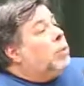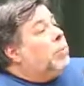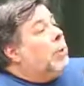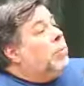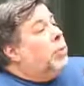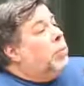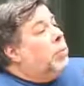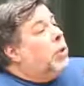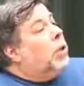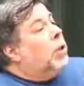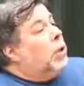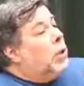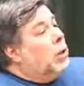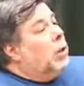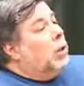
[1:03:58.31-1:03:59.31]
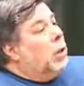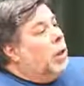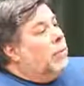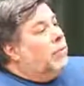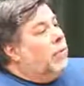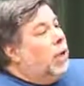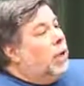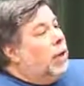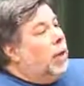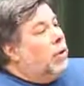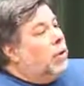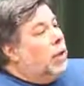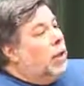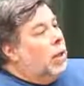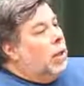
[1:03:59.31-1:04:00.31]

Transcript: people will learn and find out.